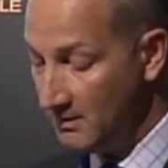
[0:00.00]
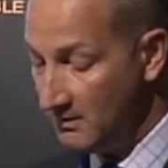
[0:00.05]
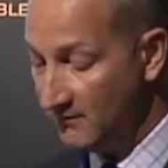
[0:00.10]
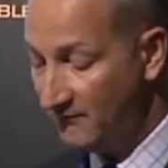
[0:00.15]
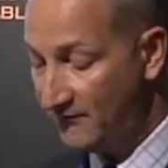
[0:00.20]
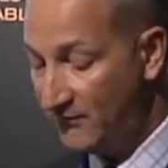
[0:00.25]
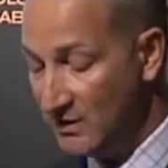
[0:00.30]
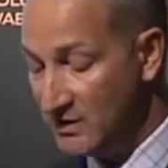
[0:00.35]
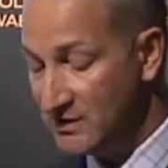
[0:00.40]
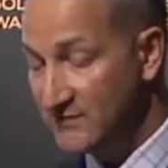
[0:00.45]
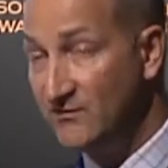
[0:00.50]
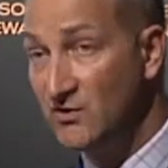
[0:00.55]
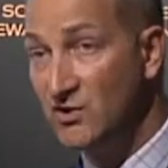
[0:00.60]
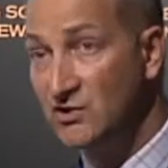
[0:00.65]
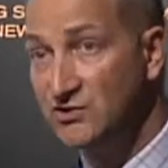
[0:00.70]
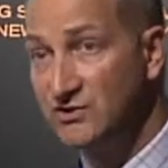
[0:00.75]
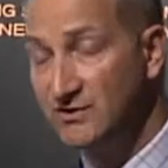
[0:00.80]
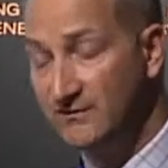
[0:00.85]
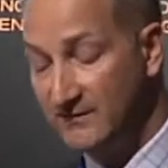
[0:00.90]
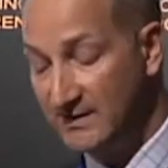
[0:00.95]
The first
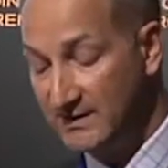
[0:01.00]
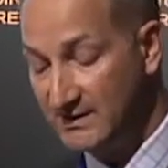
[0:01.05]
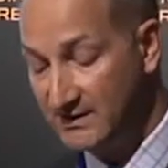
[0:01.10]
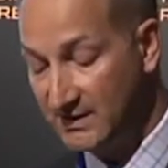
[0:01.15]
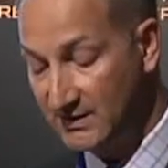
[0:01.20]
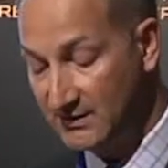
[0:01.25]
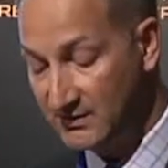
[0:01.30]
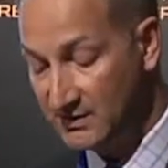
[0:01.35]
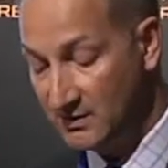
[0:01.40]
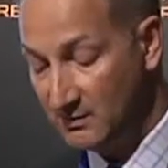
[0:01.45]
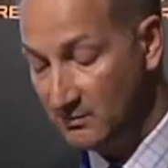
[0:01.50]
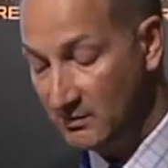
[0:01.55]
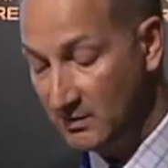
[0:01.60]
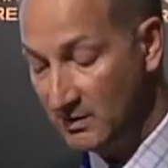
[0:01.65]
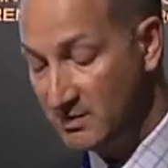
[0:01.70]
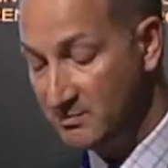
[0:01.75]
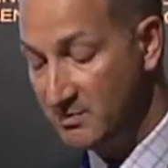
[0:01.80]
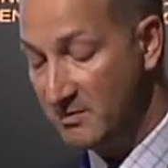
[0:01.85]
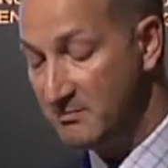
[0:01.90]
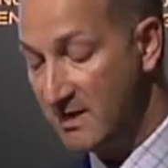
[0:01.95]
version of this system
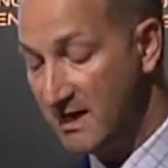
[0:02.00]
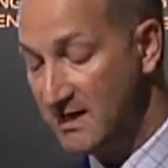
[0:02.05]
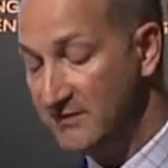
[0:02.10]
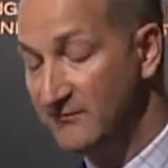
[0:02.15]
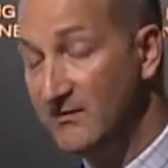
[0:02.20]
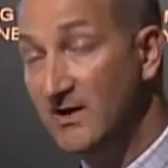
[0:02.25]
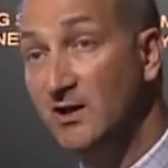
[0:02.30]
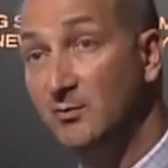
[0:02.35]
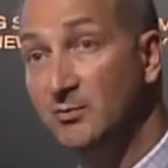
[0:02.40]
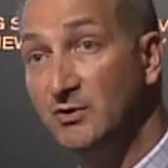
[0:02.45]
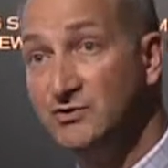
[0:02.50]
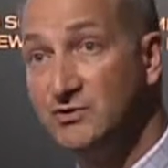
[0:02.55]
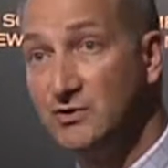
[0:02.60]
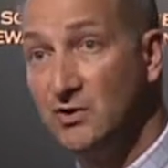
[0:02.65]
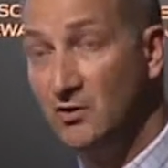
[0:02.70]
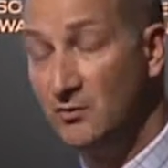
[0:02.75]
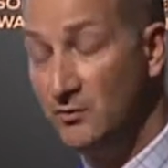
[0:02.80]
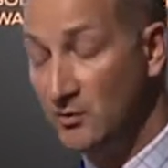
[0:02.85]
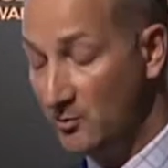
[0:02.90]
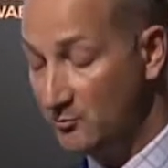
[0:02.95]
has been made available to
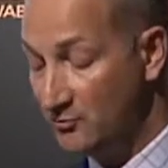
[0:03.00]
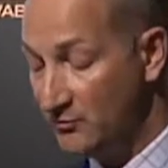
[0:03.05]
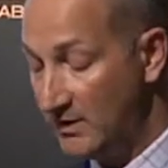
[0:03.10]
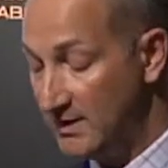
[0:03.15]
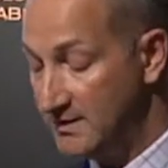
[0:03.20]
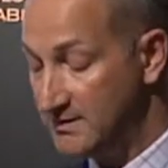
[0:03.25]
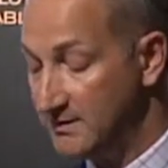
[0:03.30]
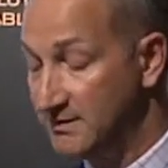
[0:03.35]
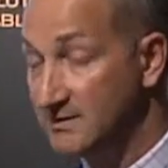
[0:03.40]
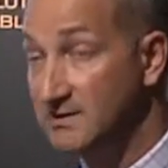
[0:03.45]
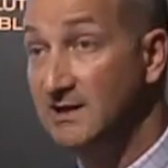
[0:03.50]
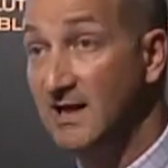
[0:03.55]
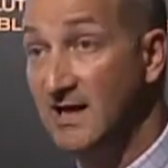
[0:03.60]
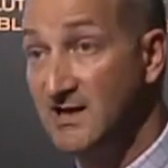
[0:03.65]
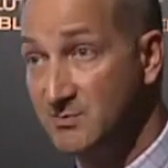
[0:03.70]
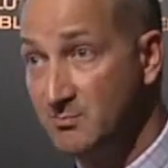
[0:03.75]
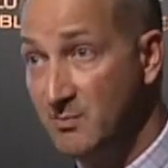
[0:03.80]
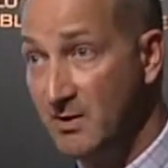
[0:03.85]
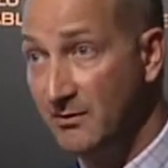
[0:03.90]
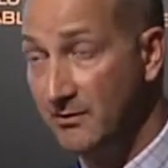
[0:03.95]
owner operators
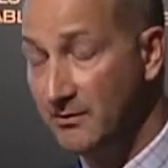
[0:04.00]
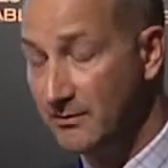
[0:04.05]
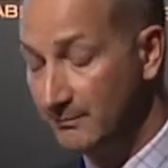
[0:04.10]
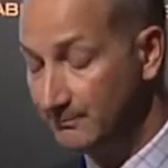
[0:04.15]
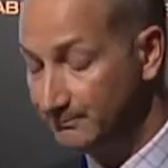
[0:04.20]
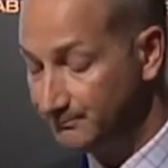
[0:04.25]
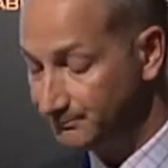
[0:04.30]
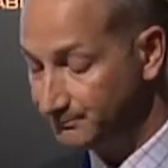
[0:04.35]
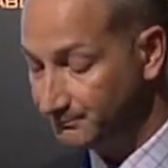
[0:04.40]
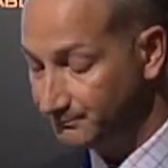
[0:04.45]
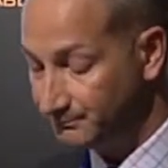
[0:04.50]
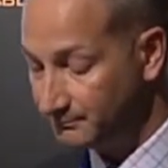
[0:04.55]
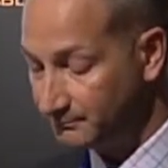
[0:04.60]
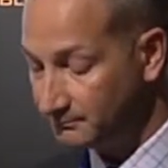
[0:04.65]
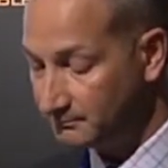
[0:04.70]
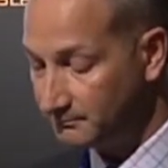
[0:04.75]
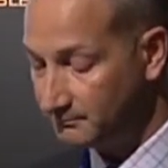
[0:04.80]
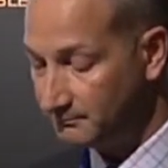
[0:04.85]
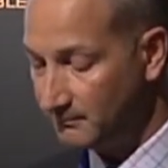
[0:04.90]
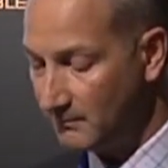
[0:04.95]
last month.
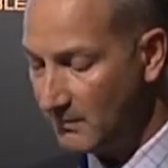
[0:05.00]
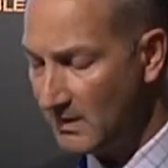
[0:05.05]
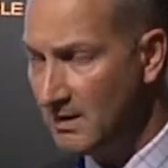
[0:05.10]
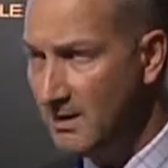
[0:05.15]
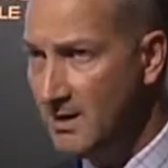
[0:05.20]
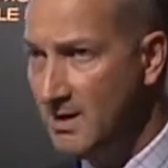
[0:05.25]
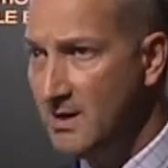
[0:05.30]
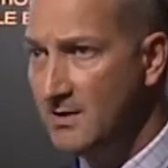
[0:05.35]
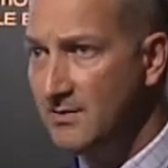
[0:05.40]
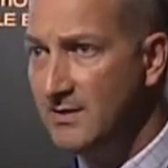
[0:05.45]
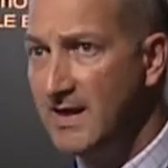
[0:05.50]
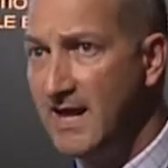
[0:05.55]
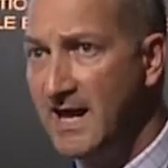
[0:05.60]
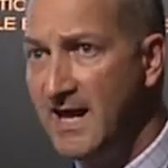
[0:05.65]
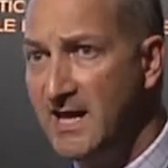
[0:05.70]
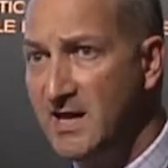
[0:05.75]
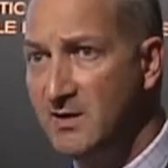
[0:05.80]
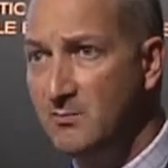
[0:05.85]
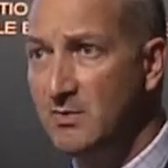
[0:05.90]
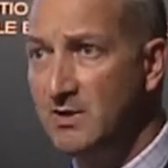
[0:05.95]
The
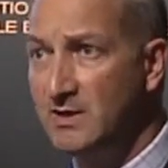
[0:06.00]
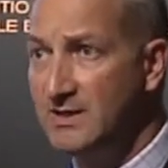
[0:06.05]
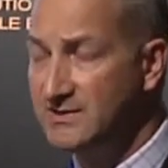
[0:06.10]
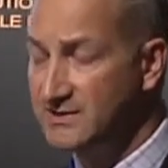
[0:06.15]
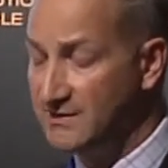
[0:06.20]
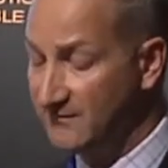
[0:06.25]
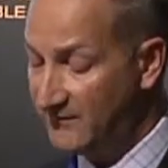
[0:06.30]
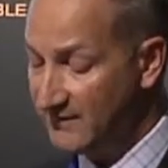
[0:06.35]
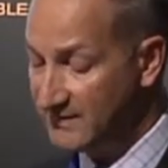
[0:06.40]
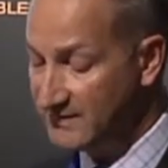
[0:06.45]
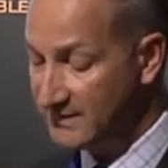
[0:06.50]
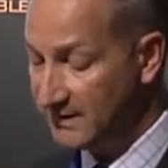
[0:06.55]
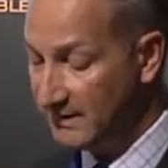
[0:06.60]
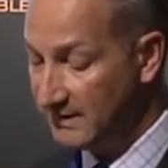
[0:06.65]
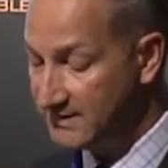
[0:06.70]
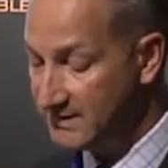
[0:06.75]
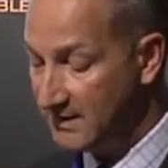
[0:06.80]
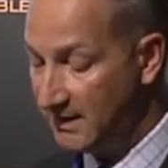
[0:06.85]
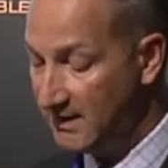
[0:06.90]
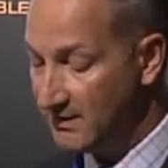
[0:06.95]
aim is to
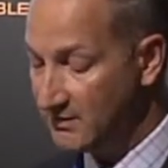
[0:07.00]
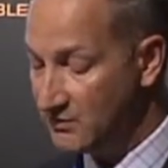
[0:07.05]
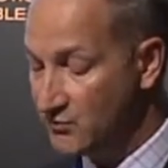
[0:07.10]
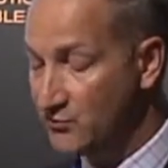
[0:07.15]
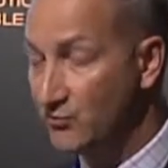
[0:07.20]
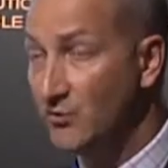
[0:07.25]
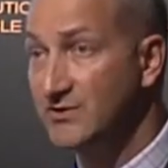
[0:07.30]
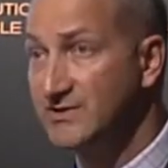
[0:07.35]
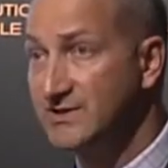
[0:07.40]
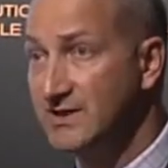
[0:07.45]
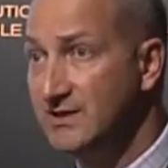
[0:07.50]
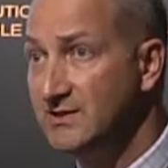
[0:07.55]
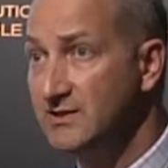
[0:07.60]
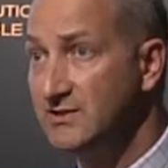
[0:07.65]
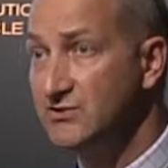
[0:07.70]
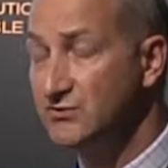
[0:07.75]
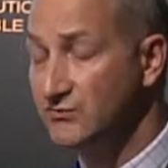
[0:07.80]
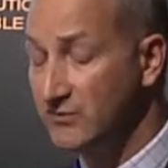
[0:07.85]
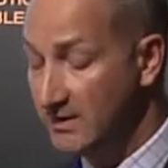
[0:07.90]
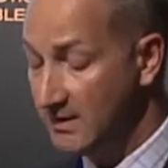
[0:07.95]
facilitate
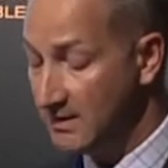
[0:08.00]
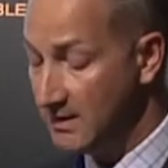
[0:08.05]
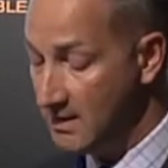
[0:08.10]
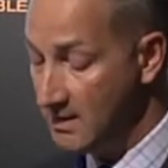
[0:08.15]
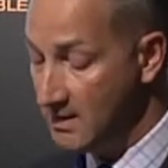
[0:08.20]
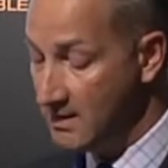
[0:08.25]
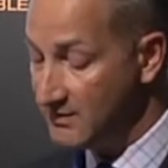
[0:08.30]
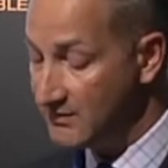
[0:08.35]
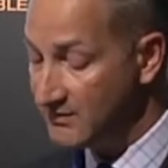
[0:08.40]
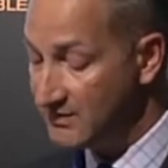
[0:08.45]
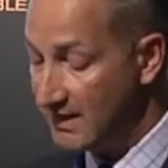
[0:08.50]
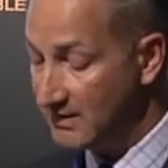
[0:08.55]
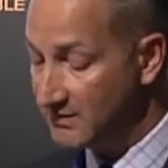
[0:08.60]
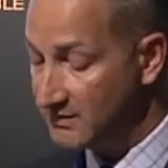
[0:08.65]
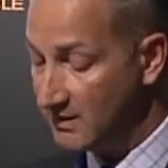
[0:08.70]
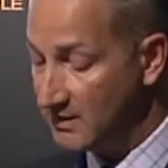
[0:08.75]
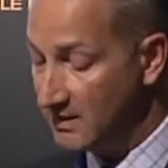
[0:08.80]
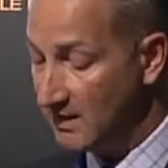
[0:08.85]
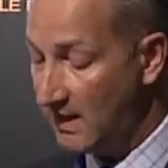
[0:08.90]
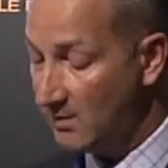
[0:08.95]
cross-industry
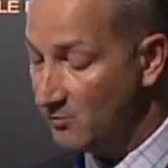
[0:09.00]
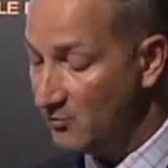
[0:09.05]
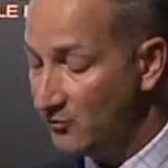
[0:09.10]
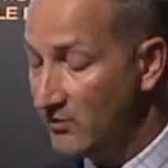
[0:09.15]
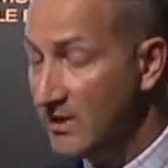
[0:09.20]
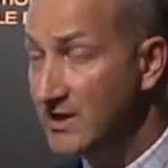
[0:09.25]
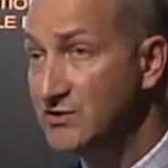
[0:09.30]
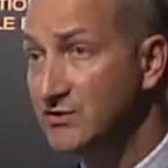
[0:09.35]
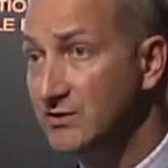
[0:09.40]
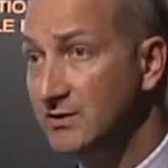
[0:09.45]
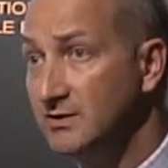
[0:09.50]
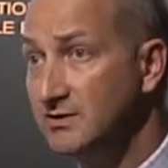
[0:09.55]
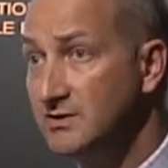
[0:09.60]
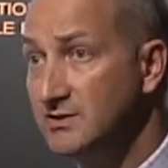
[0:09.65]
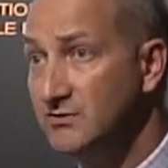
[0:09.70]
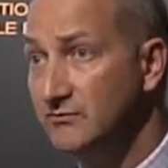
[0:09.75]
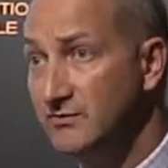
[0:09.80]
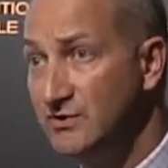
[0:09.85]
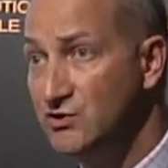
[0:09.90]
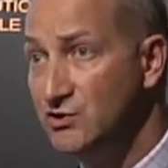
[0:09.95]
sector collaboration
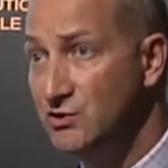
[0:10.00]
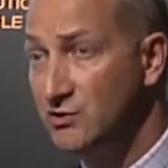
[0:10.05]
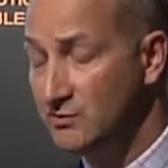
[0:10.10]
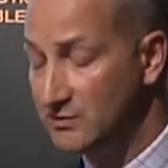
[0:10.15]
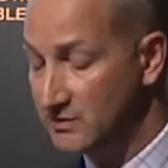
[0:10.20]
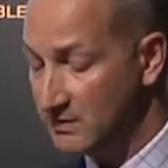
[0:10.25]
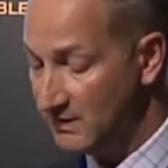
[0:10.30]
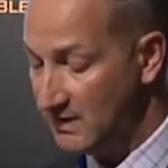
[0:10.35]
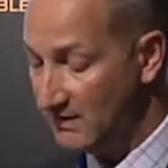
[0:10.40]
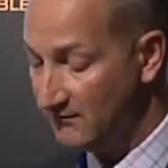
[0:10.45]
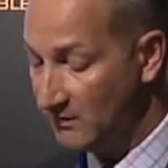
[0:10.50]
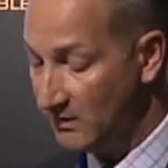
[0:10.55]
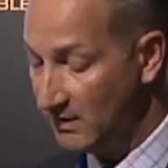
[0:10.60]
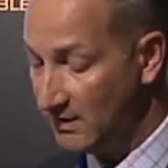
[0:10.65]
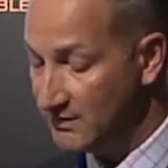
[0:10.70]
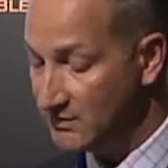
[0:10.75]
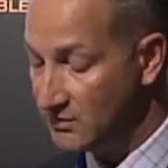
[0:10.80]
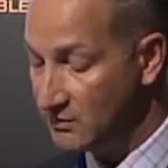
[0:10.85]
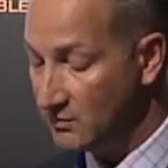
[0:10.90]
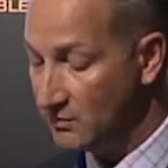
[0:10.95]
to reduce
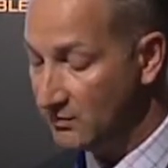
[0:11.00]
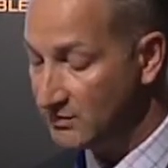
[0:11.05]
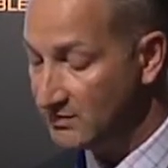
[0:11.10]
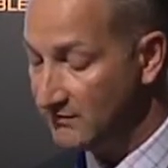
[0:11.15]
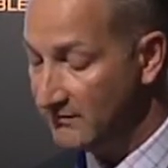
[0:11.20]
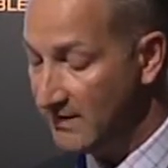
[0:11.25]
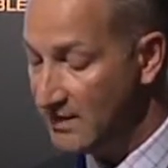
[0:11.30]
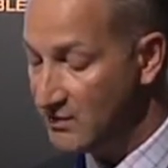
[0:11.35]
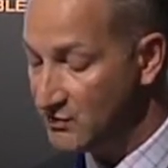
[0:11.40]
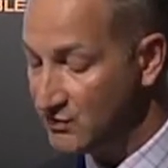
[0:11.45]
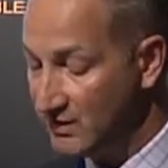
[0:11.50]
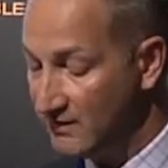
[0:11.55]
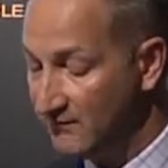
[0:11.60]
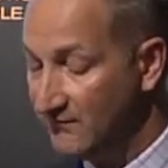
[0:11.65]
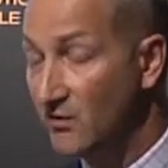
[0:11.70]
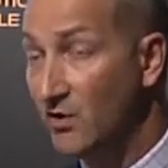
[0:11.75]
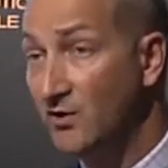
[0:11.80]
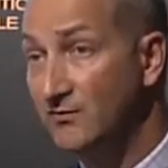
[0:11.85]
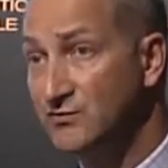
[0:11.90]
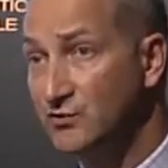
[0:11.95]
levelized cost of energy
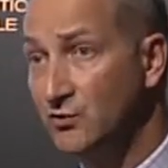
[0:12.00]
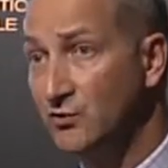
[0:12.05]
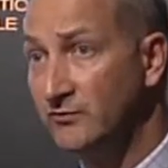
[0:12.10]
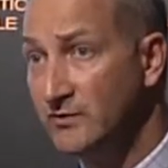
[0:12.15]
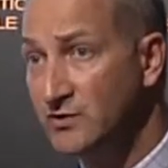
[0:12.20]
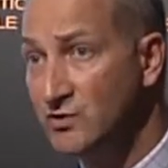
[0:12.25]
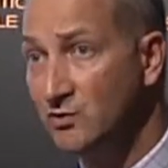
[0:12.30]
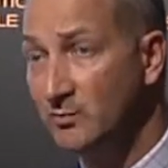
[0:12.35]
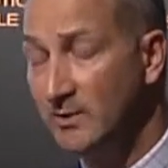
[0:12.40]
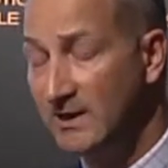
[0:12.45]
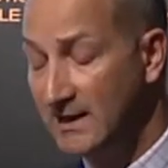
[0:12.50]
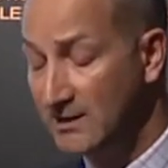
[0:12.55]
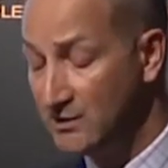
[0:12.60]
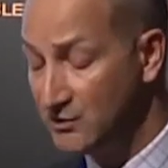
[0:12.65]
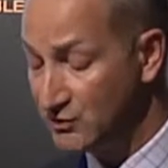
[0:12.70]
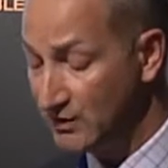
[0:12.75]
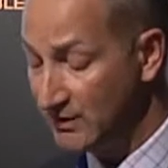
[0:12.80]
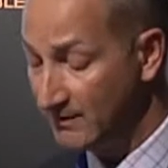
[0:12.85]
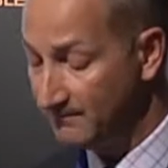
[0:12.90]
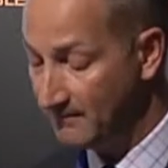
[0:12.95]
for offshore renewable
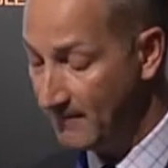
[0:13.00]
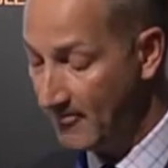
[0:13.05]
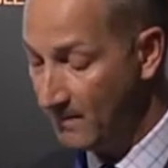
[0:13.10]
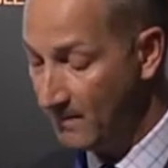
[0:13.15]
energy.